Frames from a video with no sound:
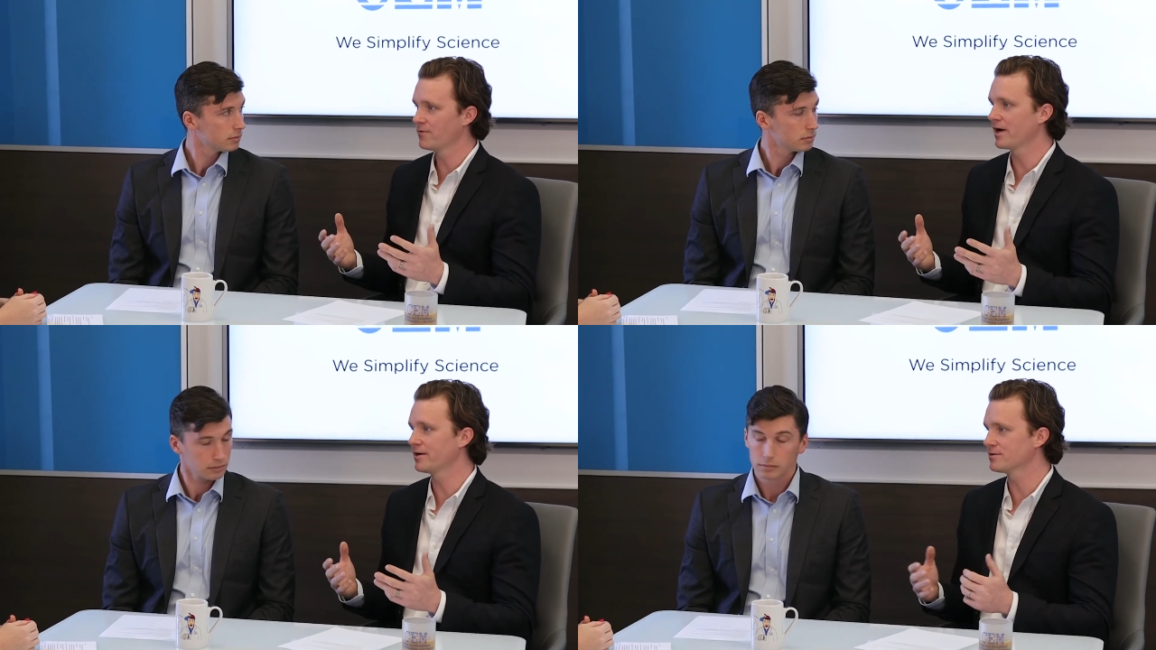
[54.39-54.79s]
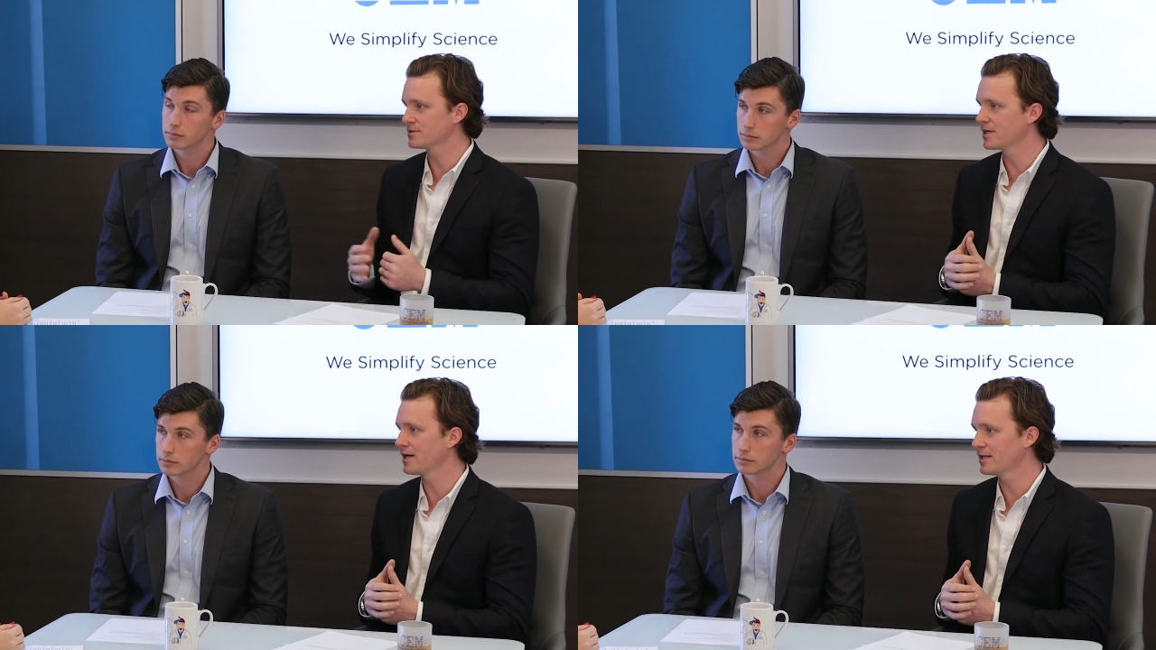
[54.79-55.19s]

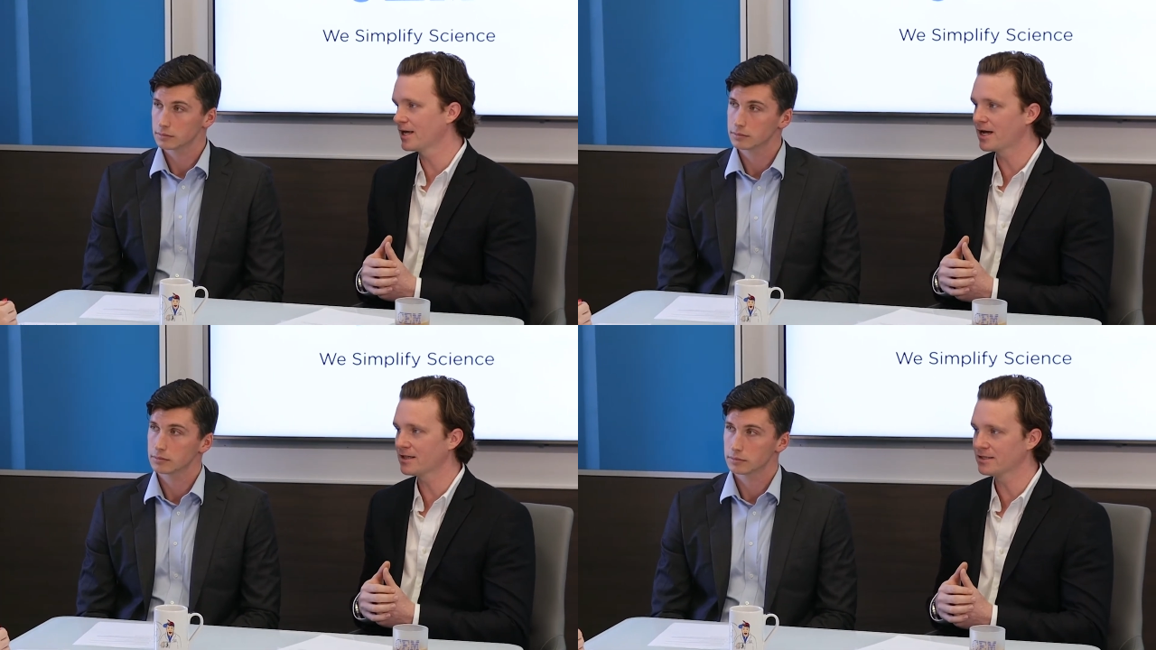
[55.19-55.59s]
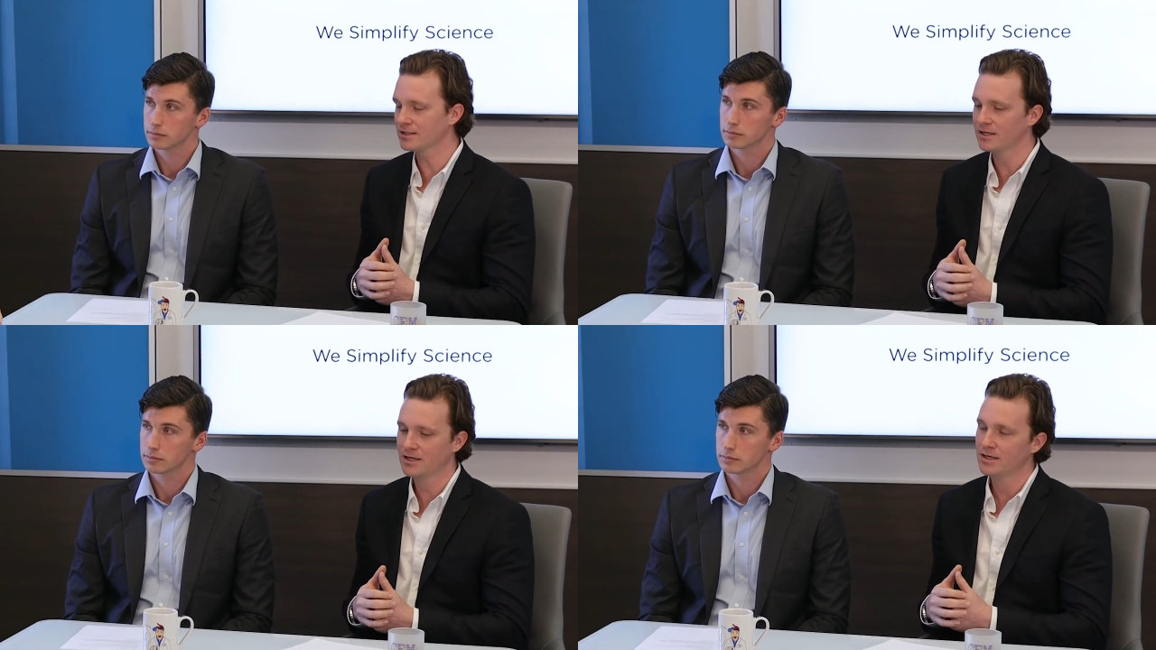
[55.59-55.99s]
Speaker 1: refiners on the
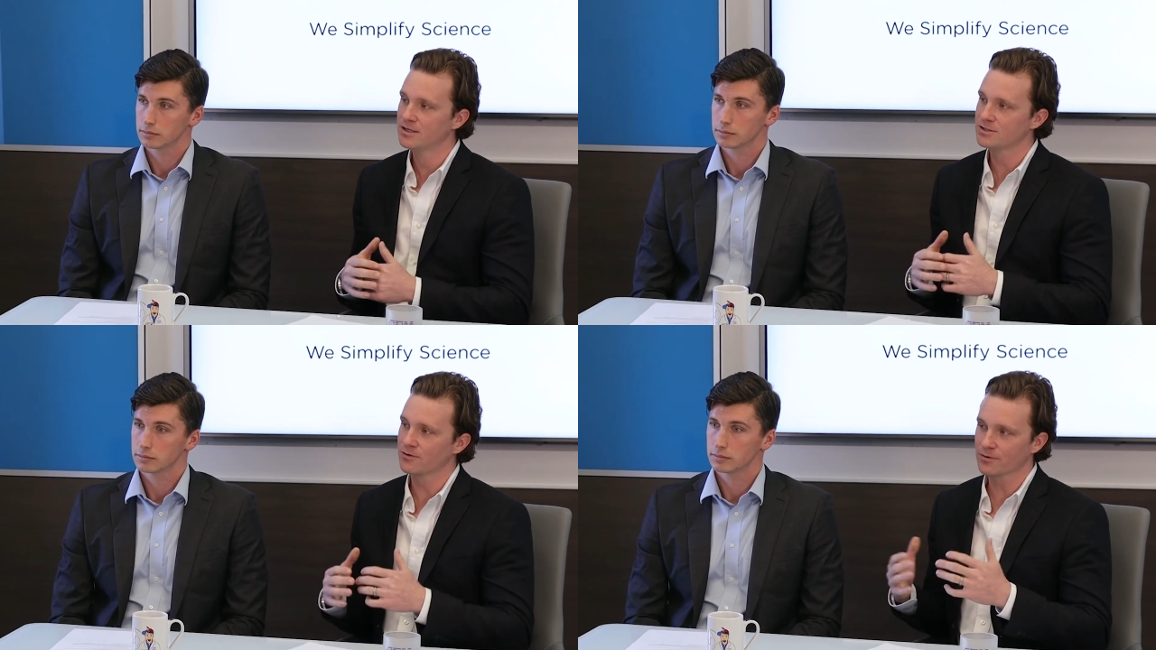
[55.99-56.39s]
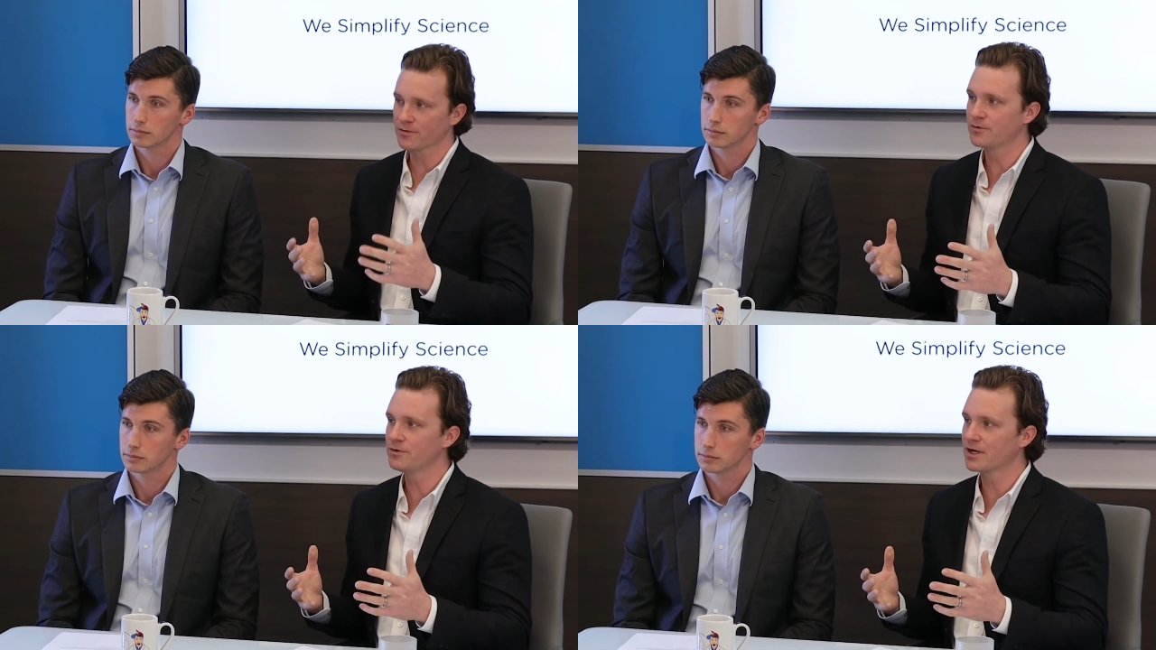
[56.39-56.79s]
island. So for
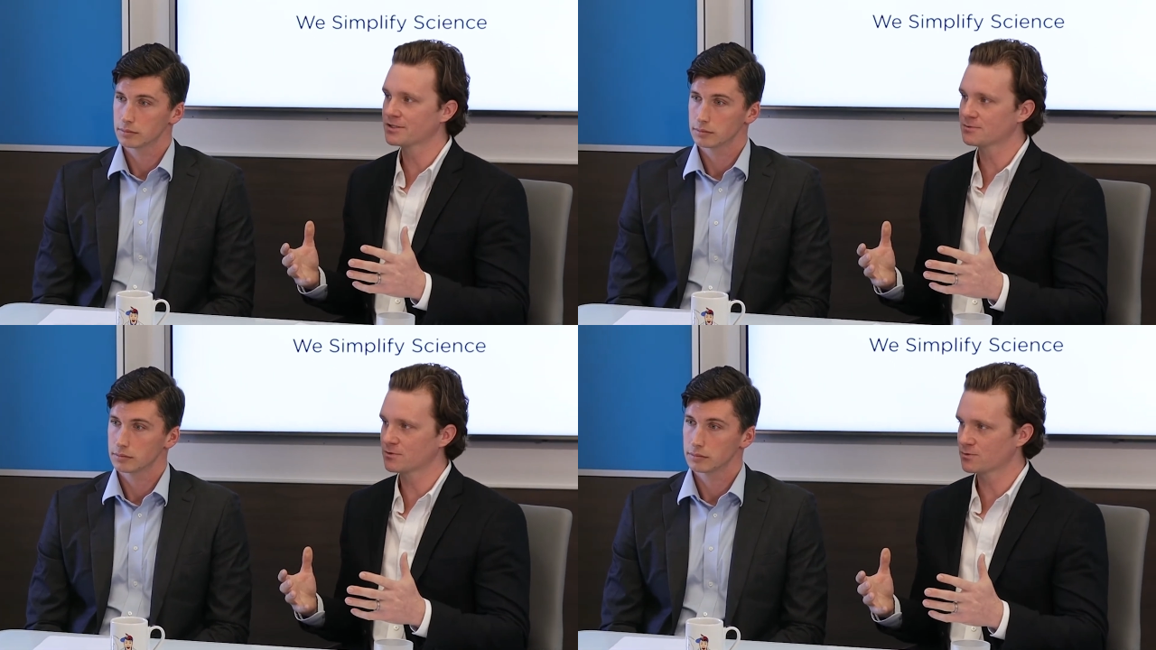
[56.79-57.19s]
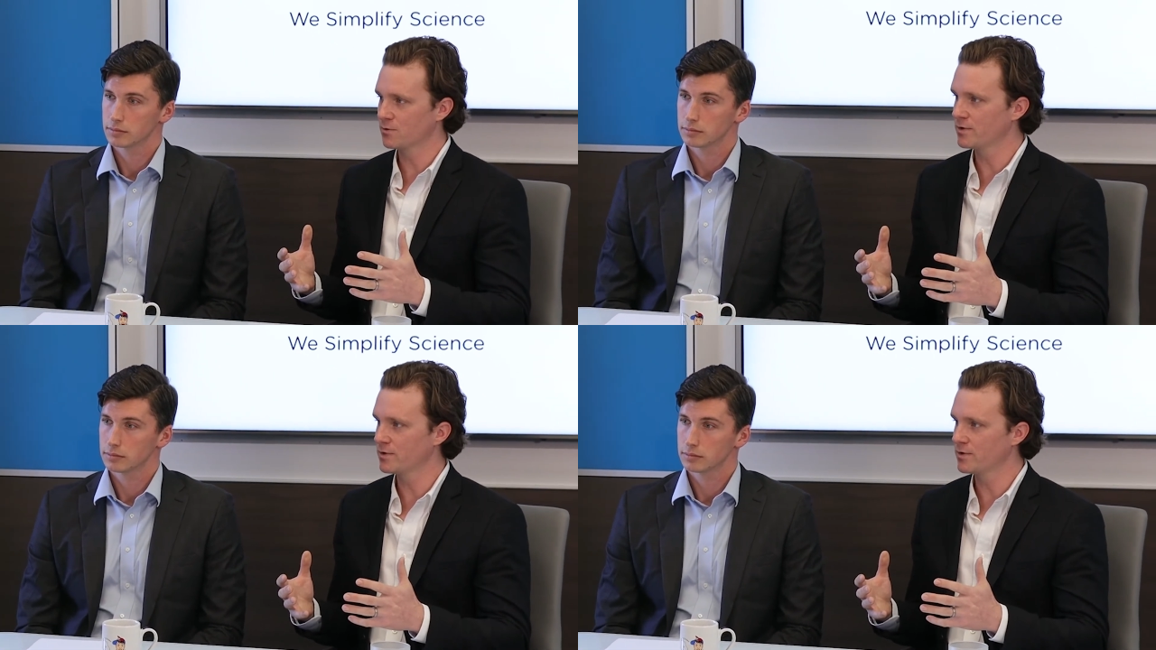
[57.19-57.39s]
the food customers,